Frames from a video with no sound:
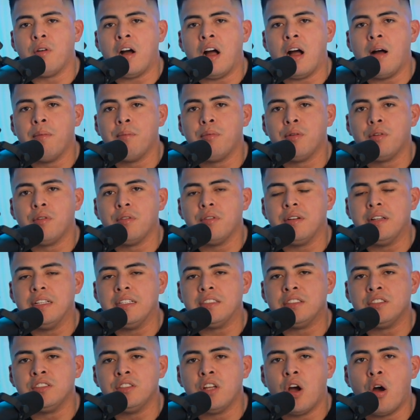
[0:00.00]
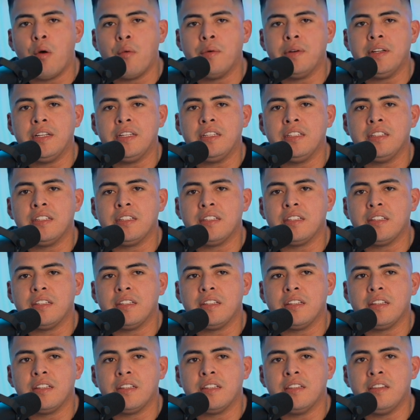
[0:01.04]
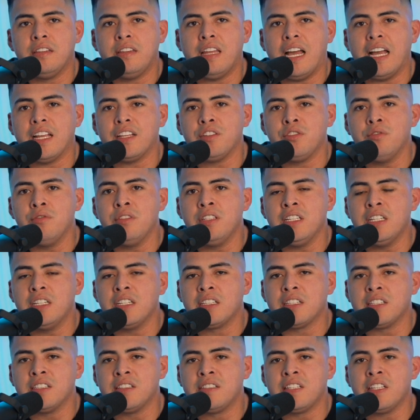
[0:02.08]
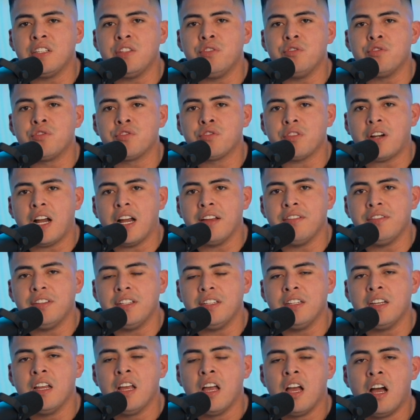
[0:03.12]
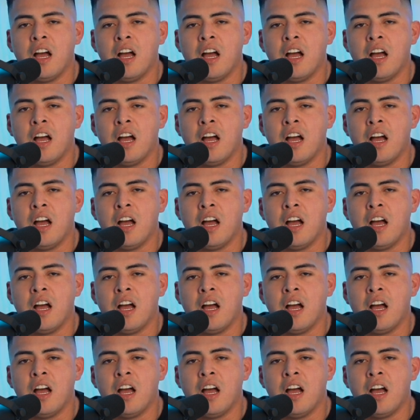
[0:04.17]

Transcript: Humble is knowing that you need to continue striving.